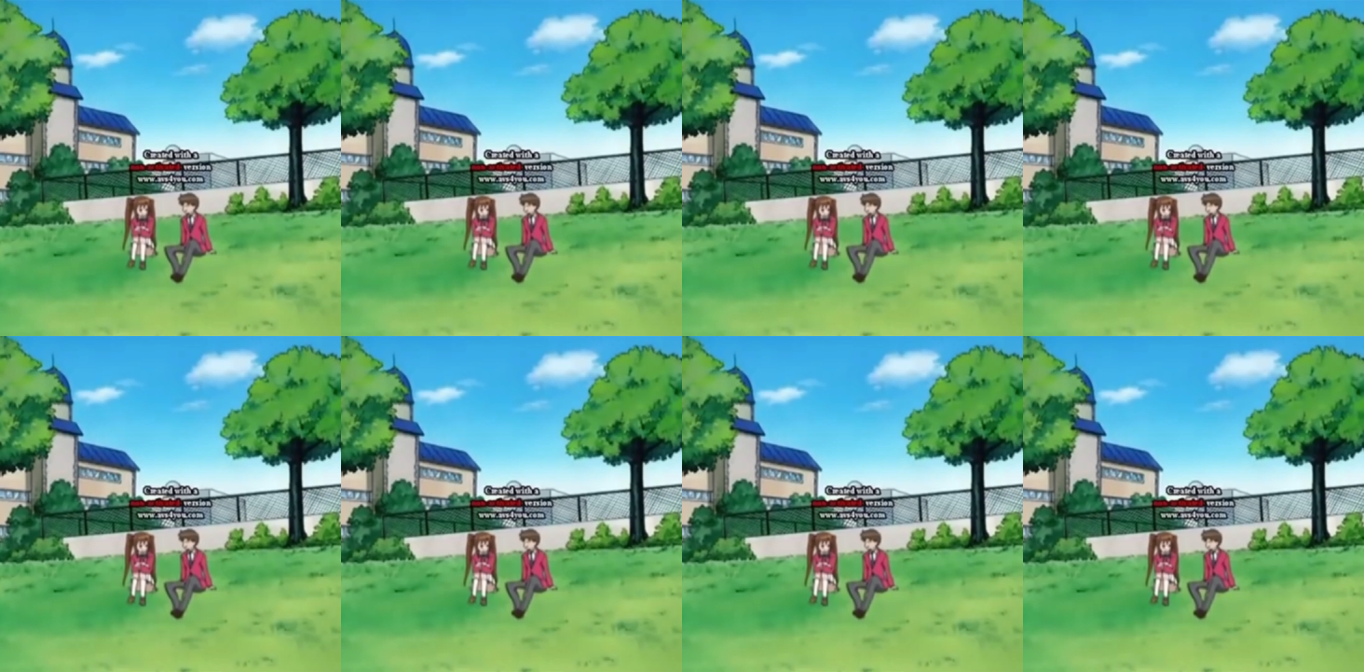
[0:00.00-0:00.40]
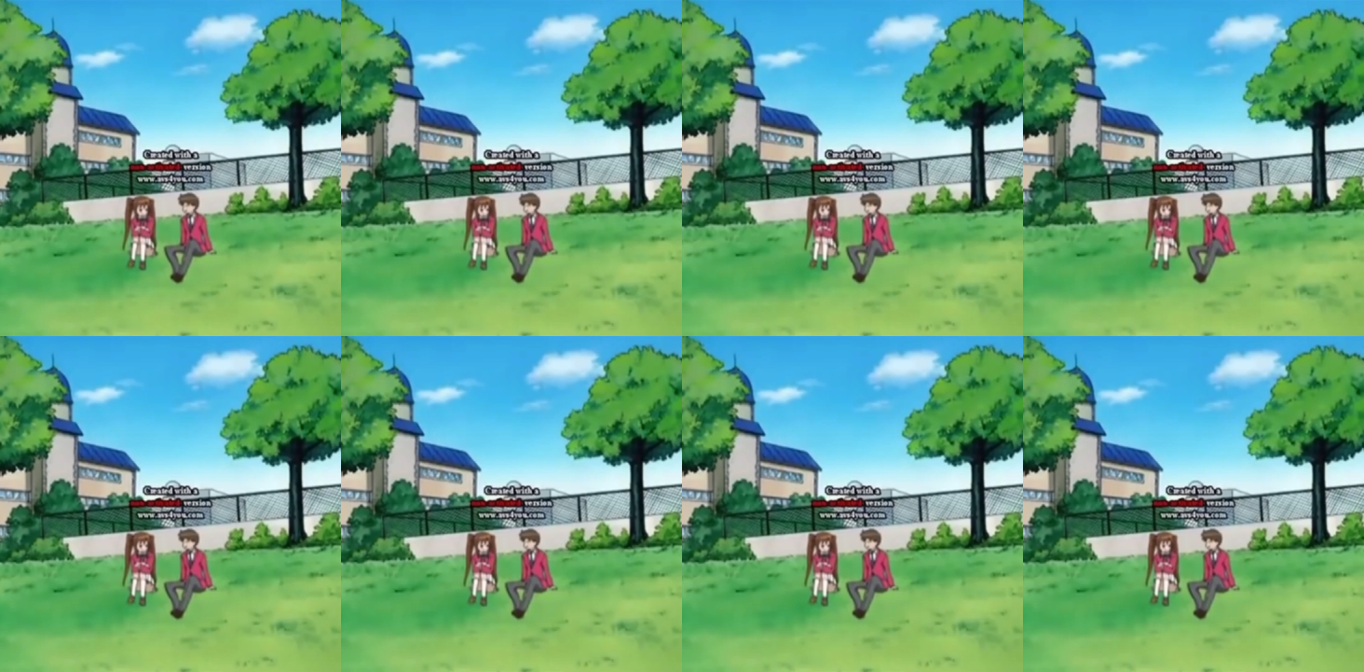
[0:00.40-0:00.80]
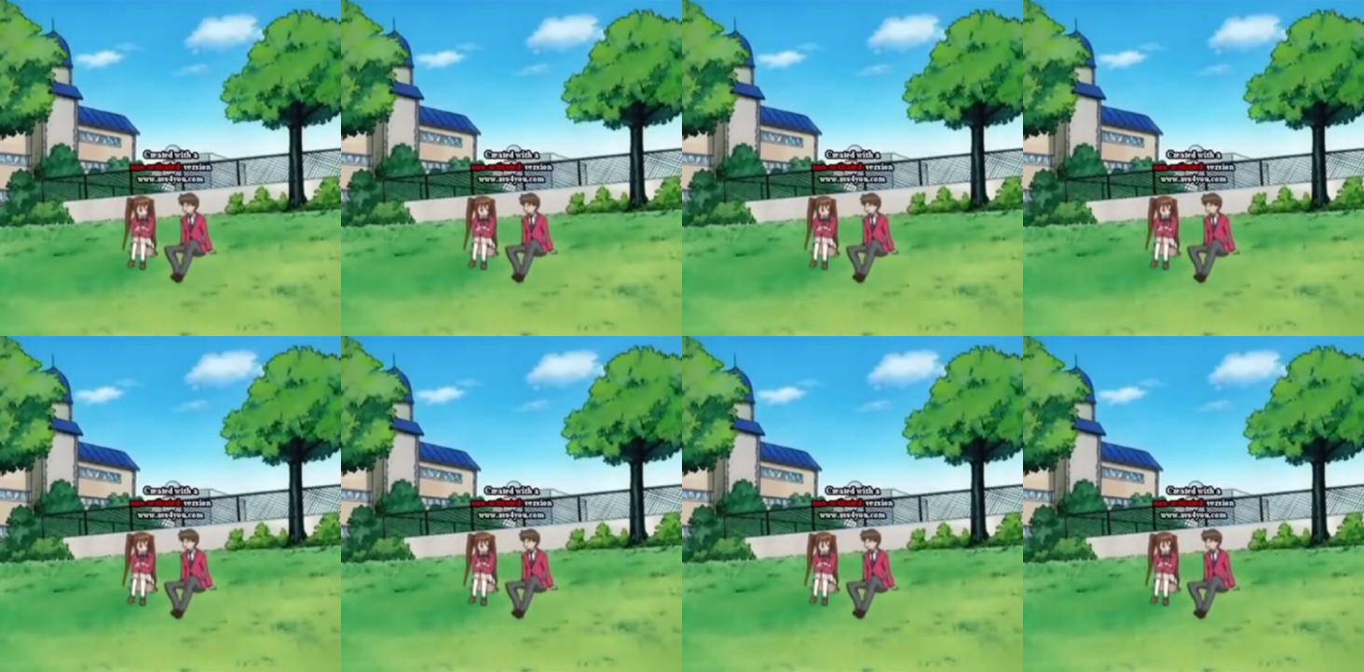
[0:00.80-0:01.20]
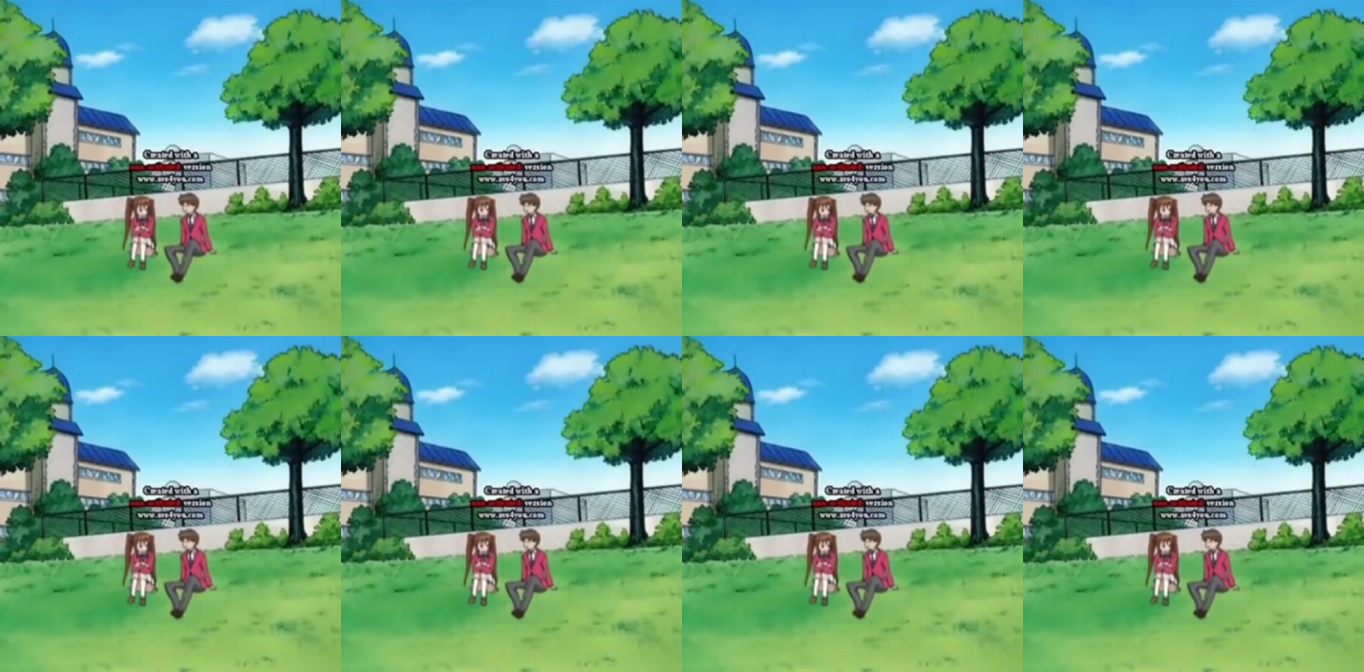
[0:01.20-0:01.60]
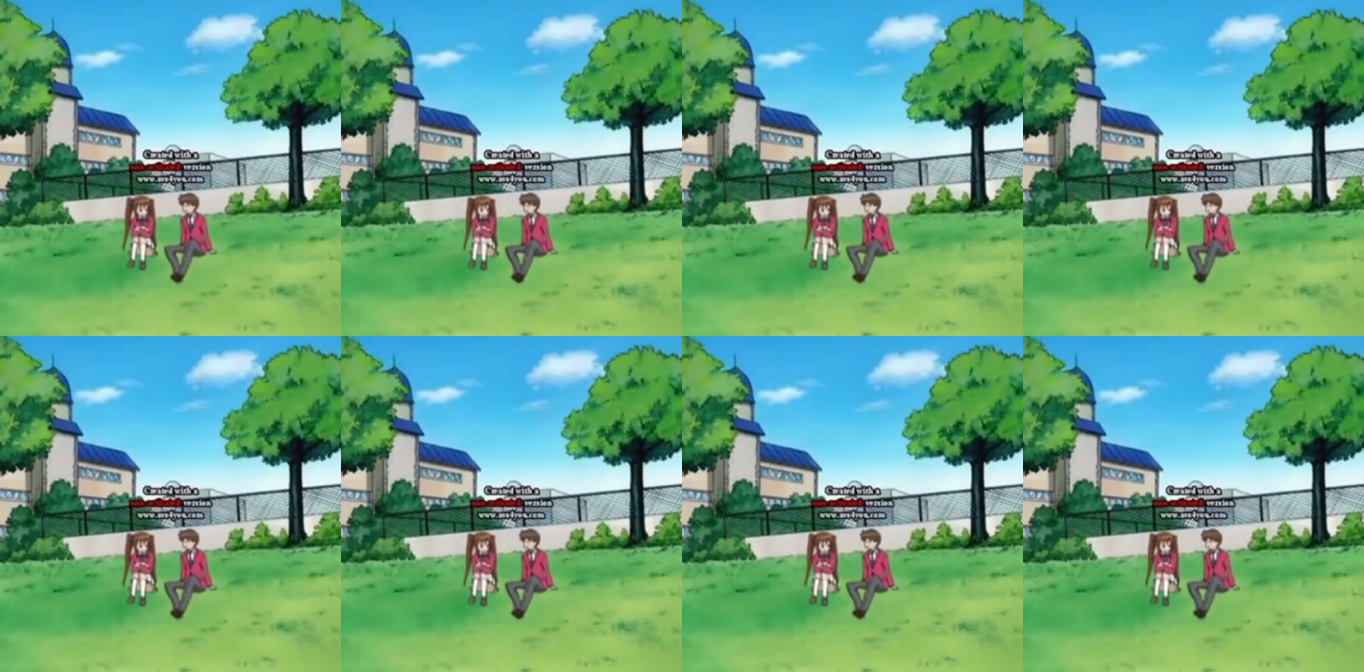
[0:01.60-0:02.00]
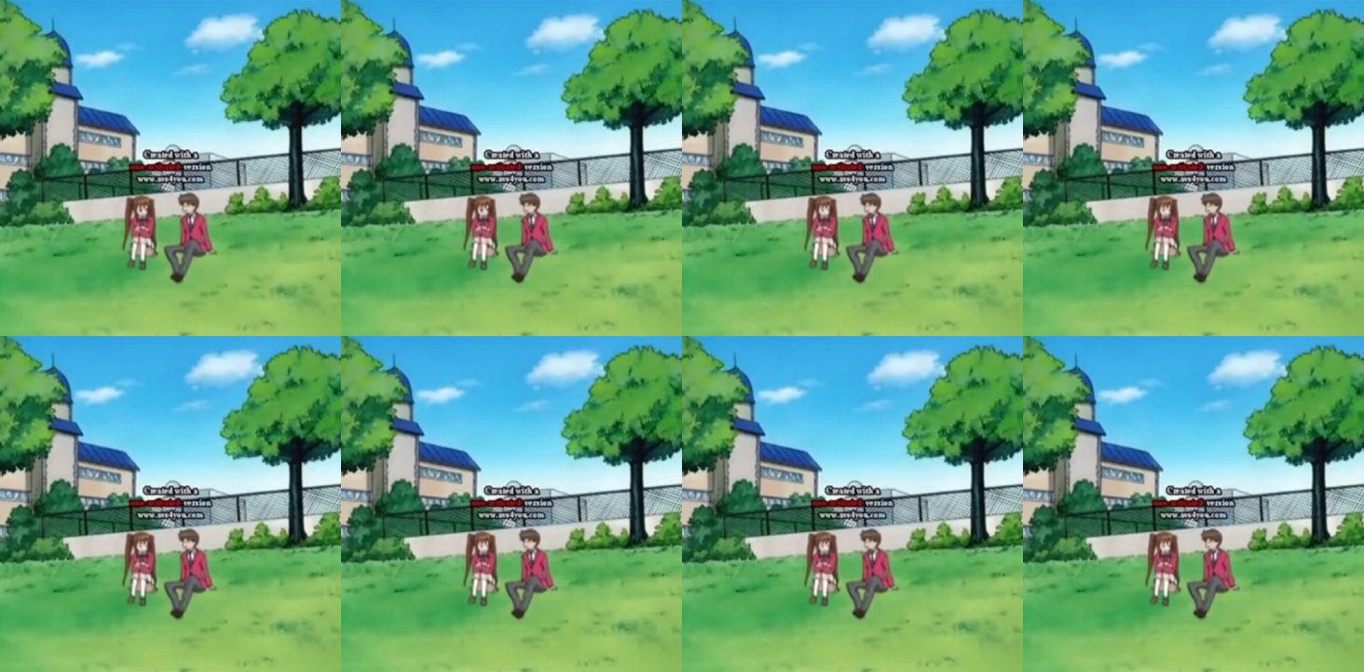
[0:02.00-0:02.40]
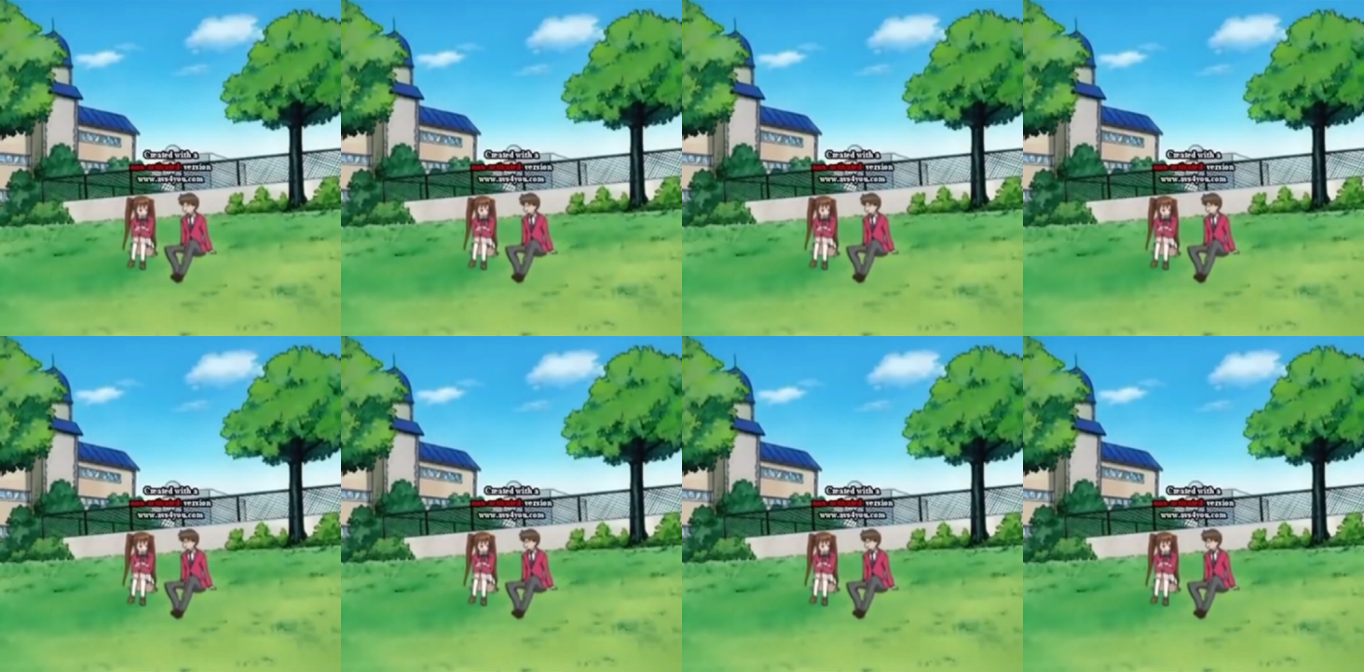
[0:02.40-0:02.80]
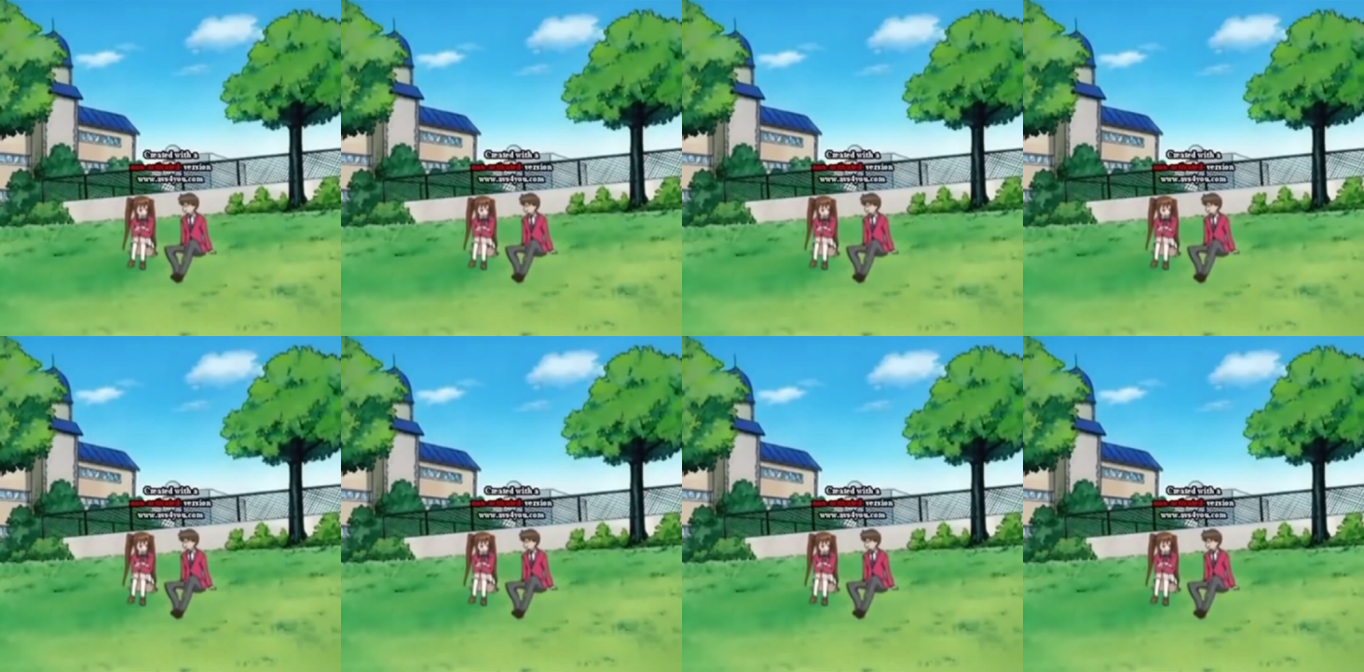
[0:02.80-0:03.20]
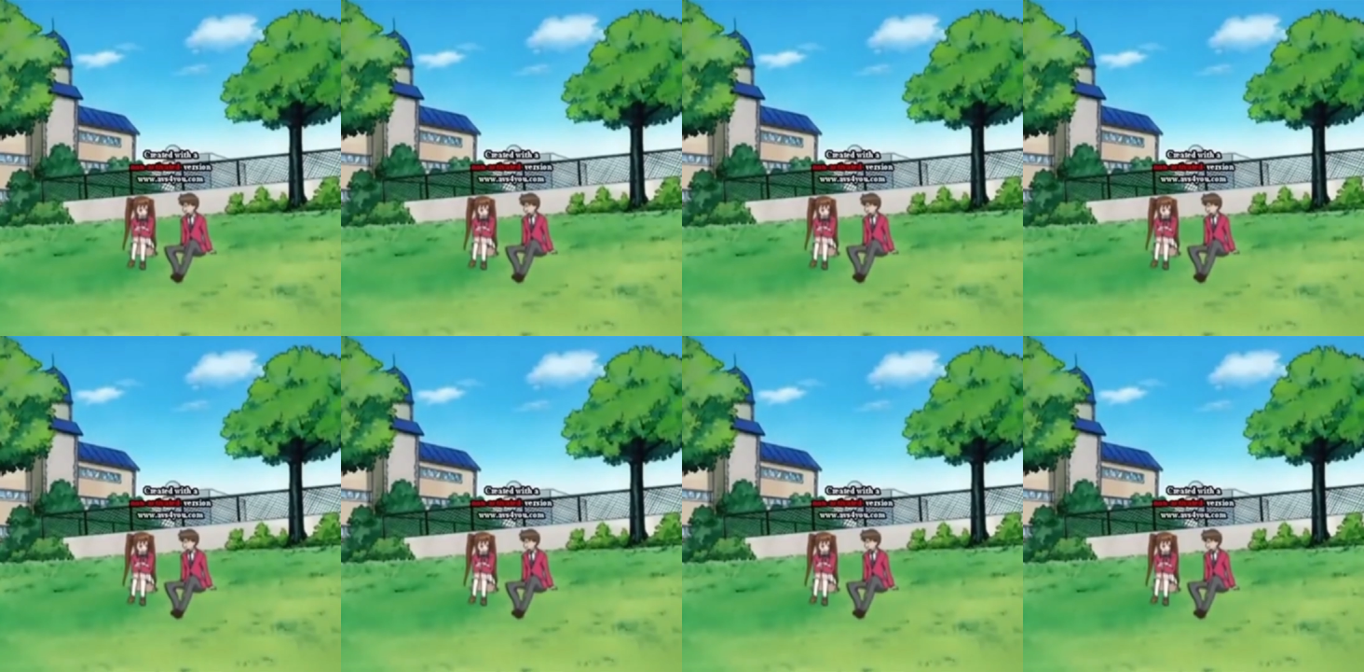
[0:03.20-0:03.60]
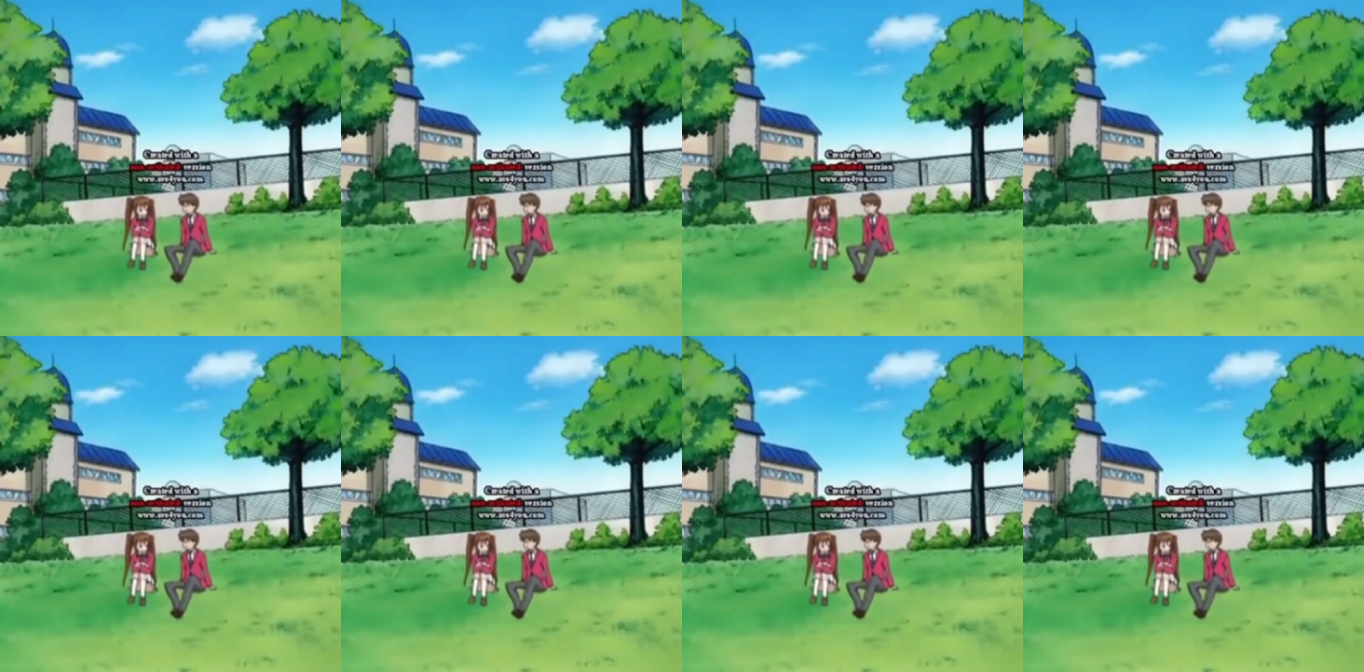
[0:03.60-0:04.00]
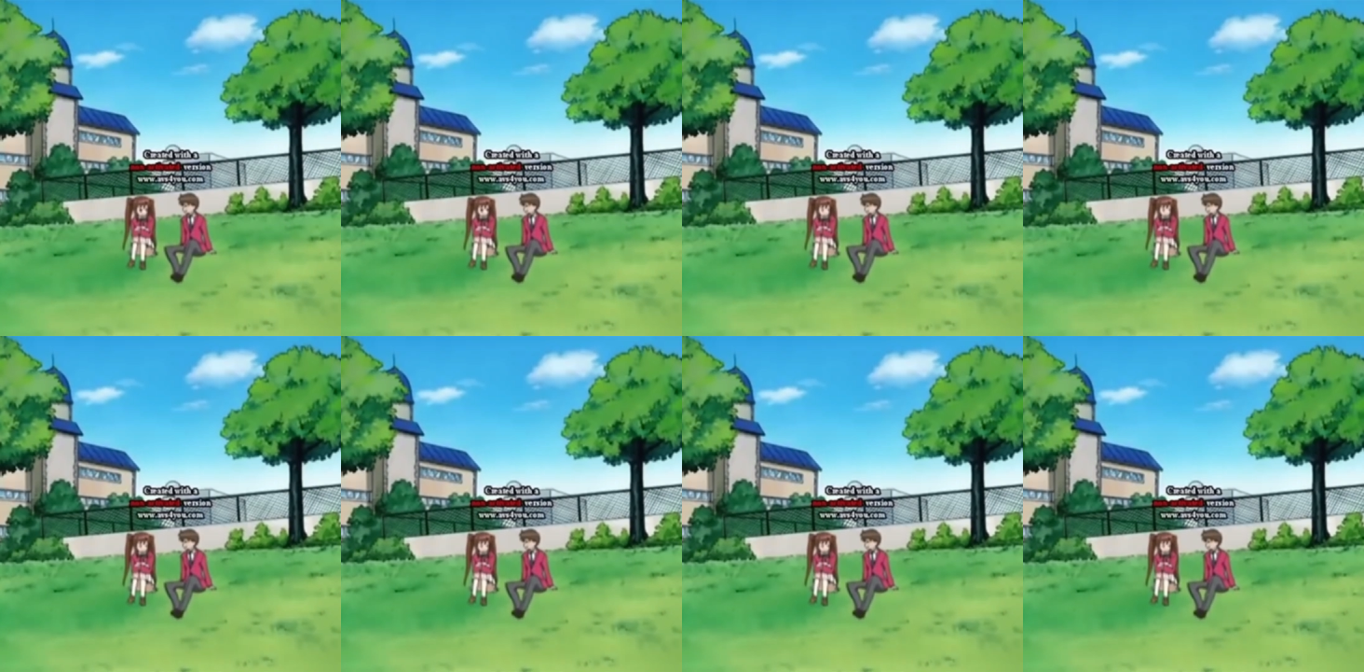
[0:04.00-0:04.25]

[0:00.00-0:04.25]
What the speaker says: [unreadable: no face in view]